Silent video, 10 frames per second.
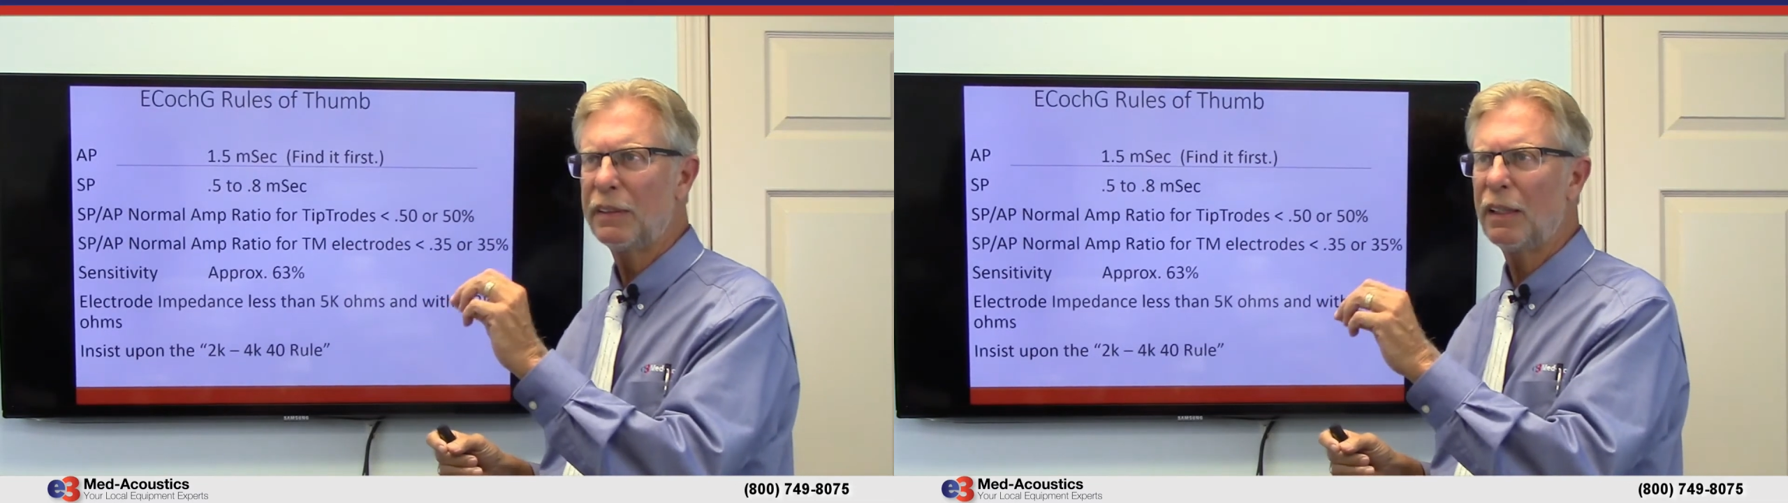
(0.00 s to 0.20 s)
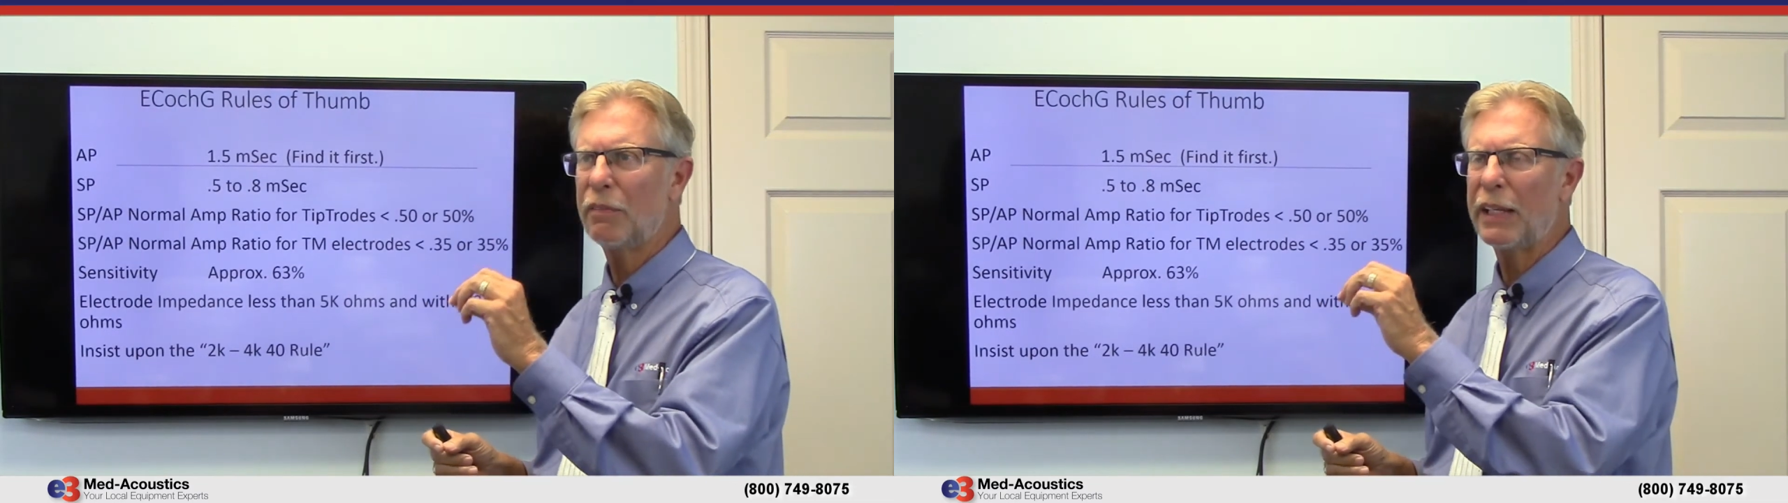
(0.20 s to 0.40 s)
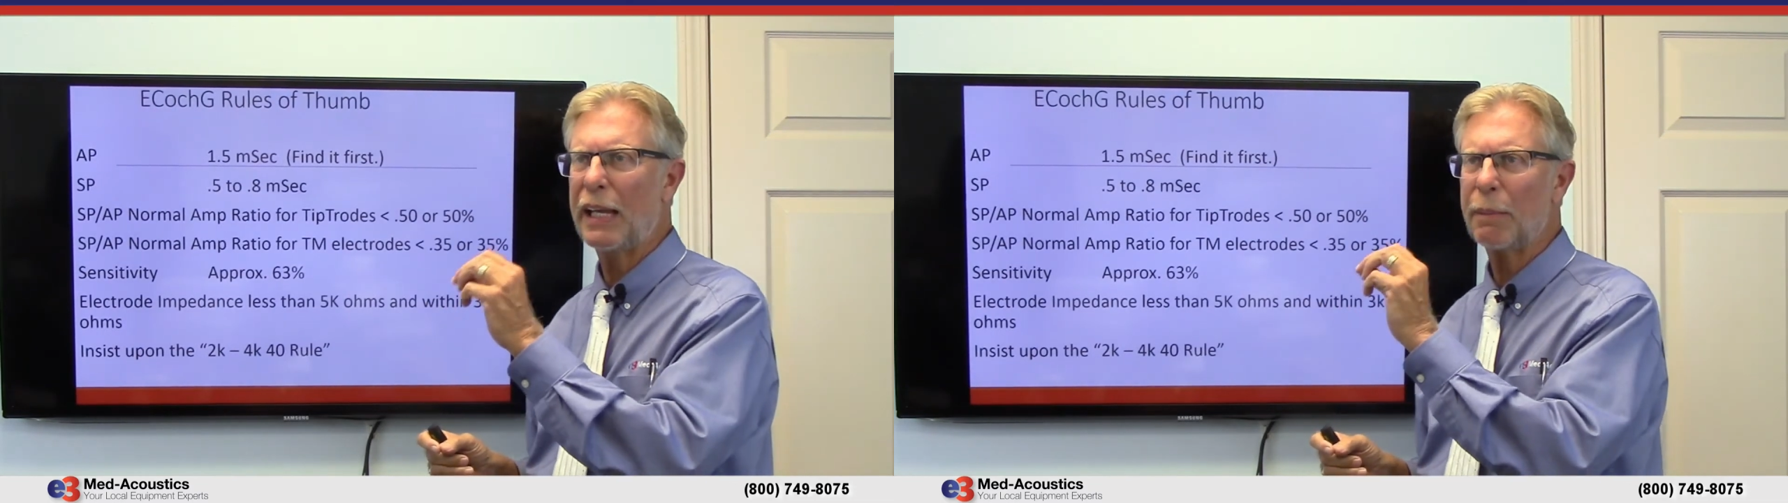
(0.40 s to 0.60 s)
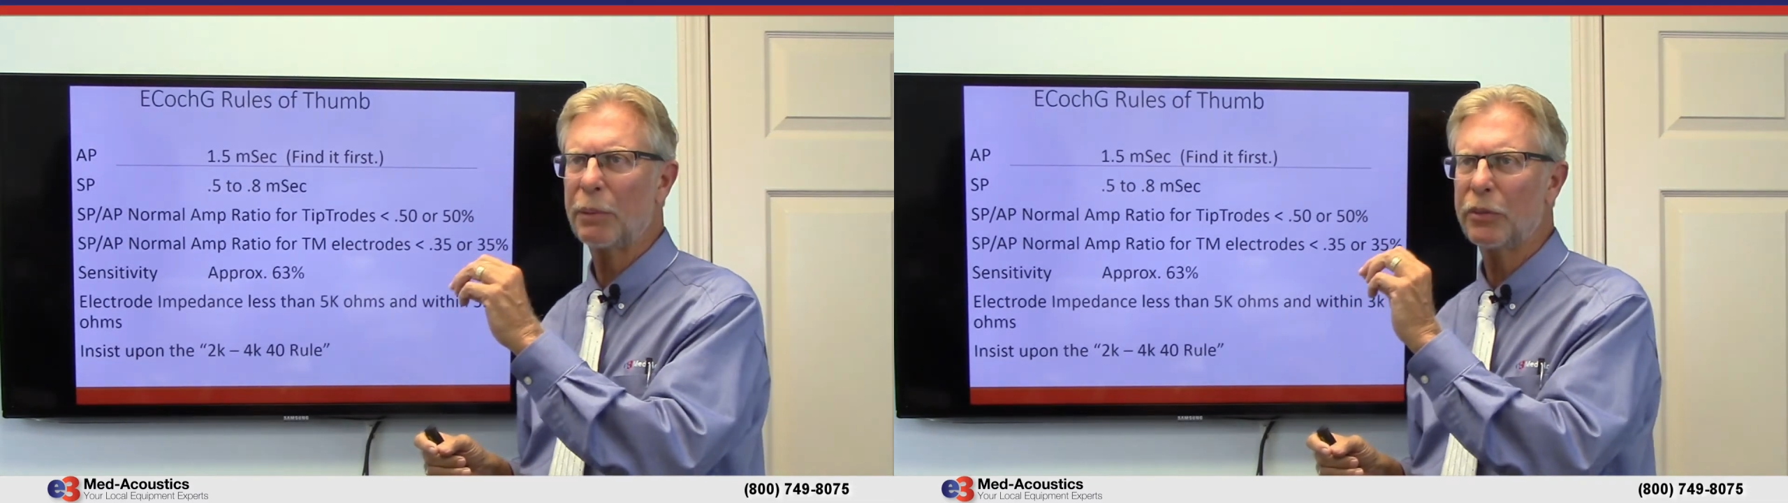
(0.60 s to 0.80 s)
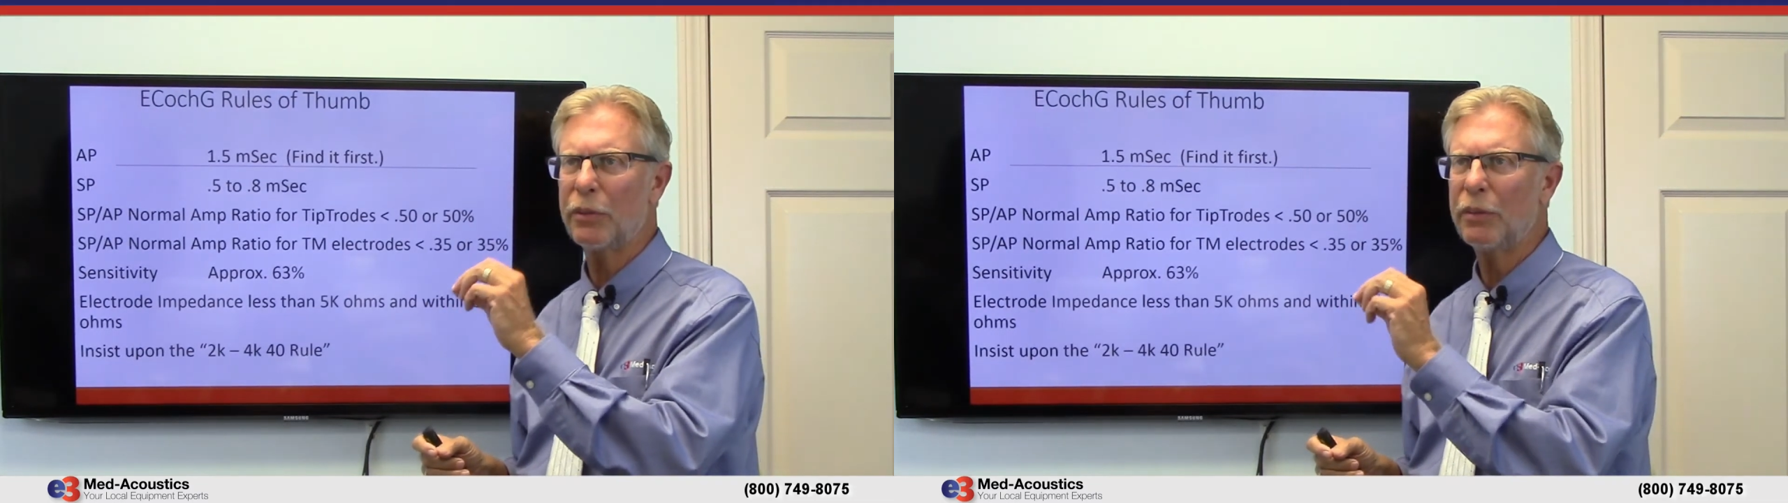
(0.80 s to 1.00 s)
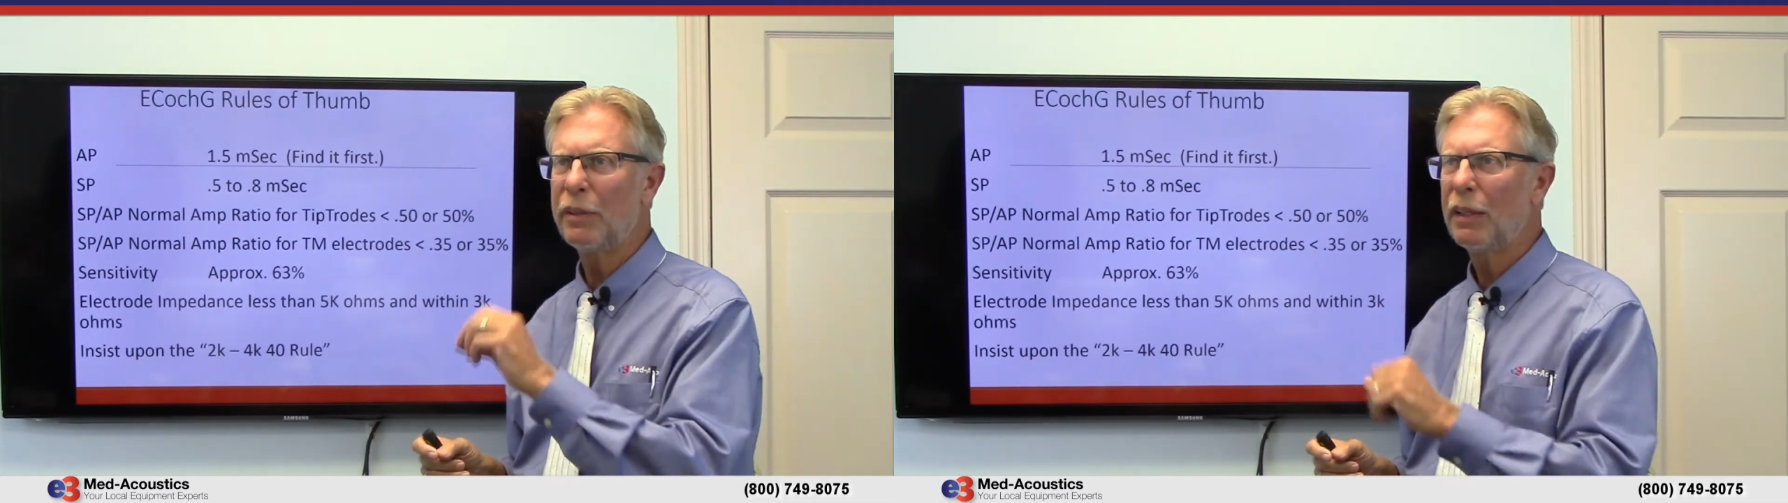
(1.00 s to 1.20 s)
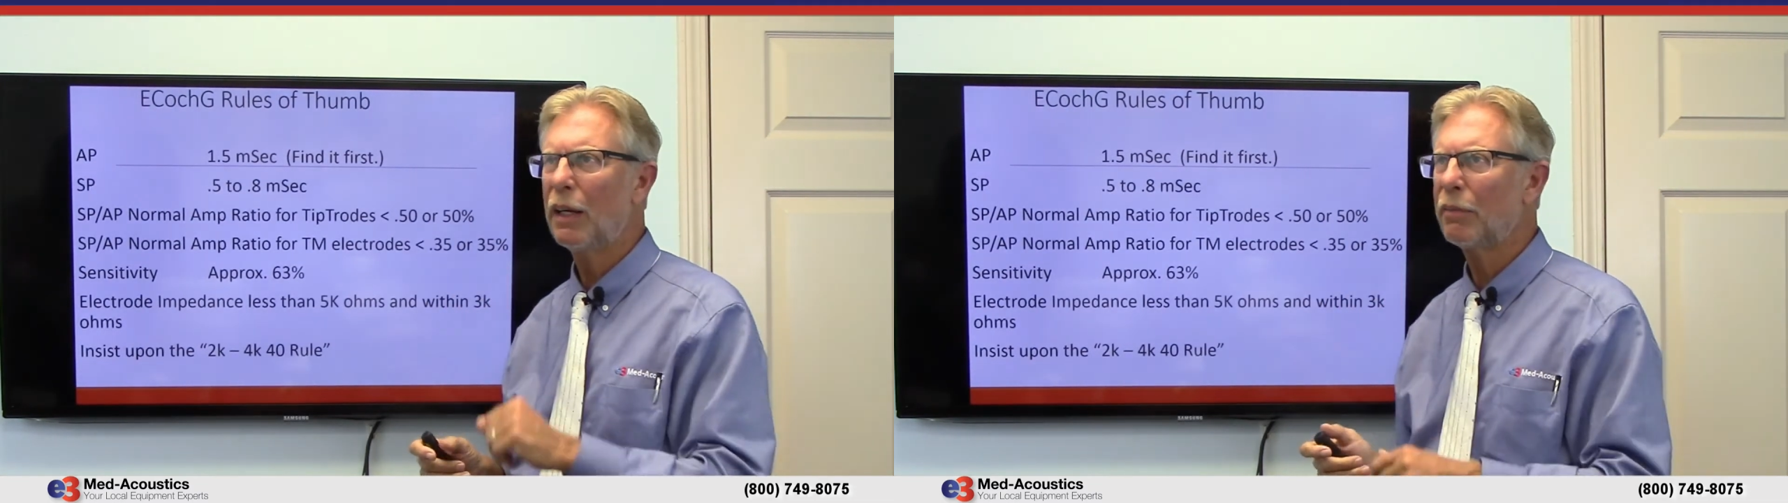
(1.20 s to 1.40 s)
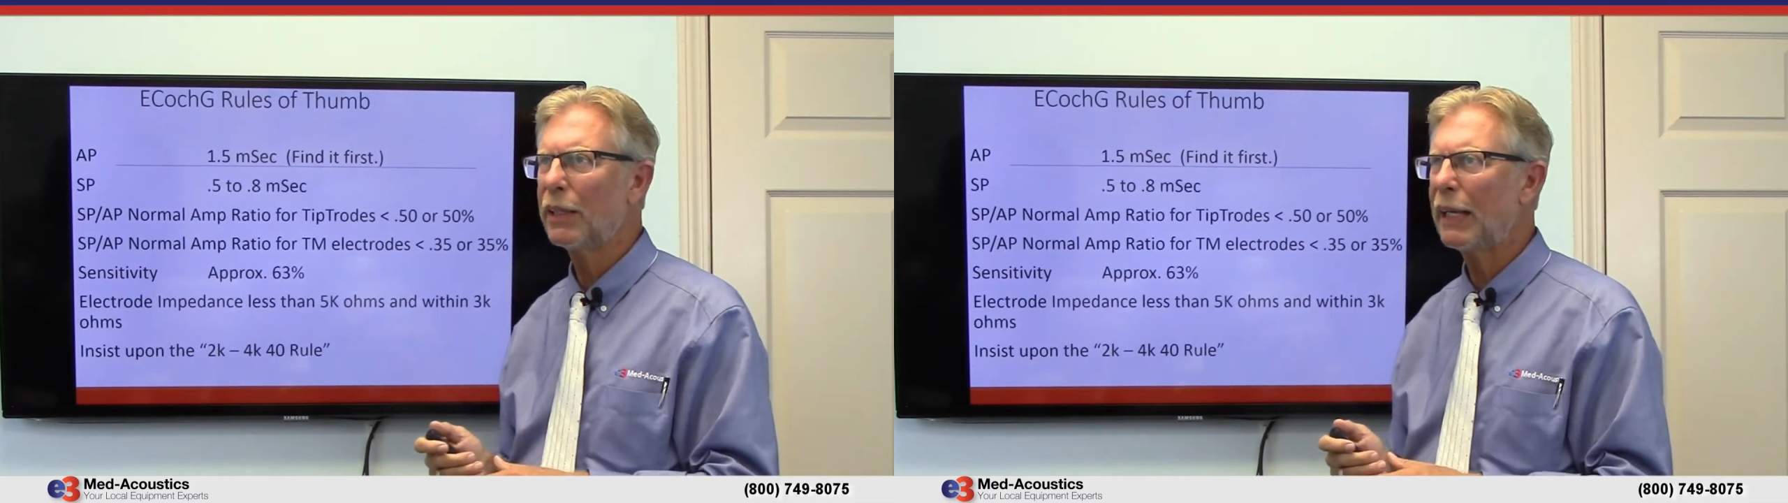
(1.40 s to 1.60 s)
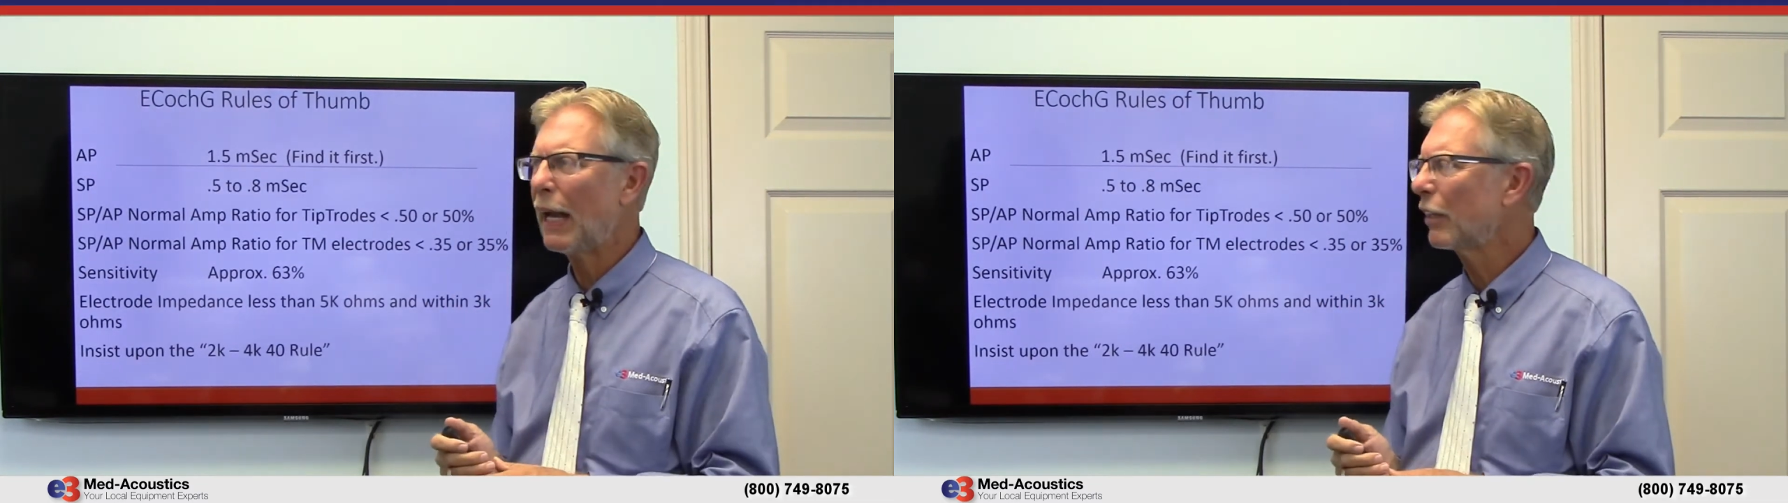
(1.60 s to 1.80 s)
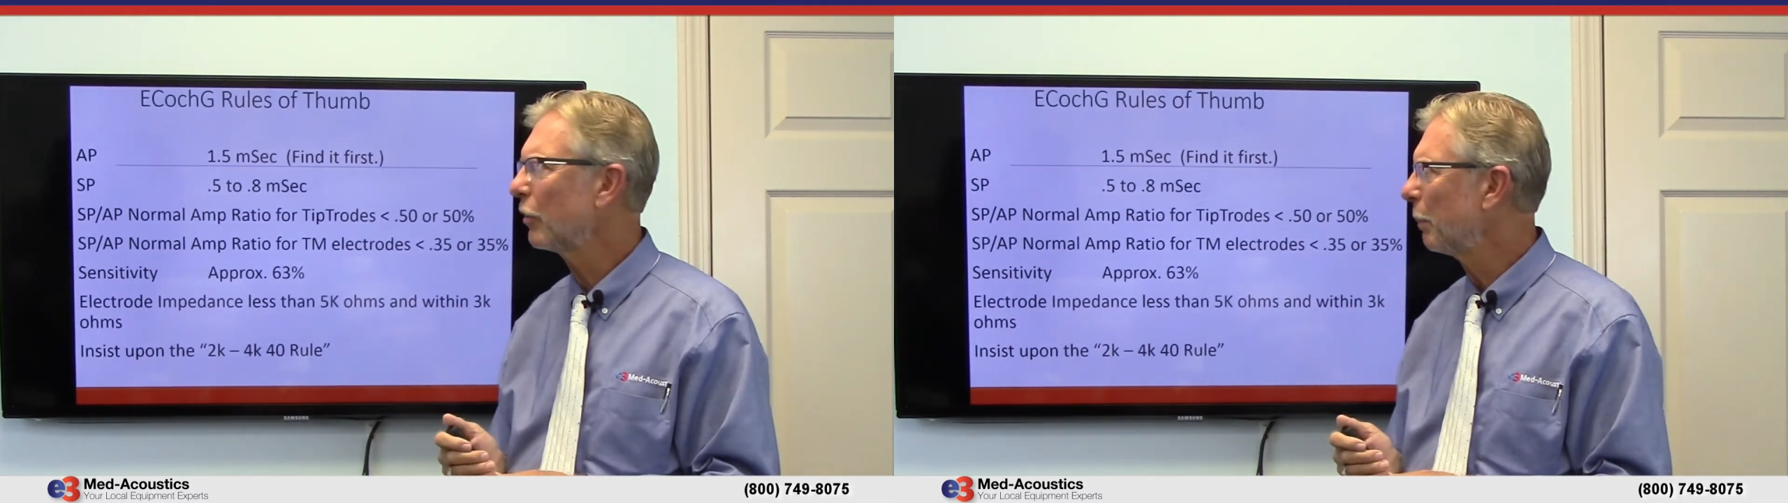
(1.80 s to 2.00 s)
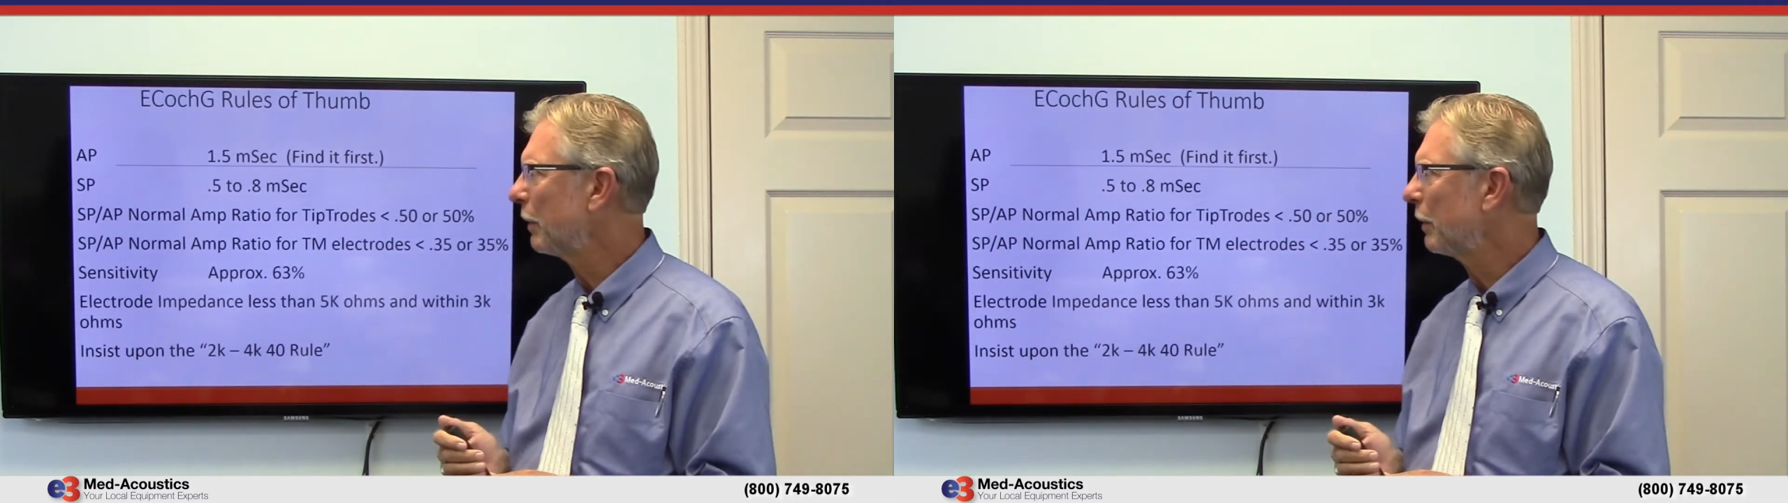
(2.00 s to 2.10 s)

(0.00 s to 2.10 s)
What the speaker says: of the amplitude of the action